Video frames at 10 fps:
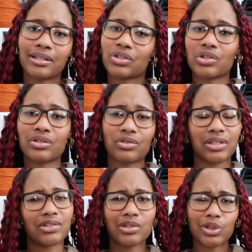It's
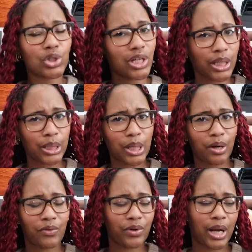just chilling
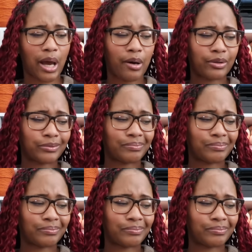there for now.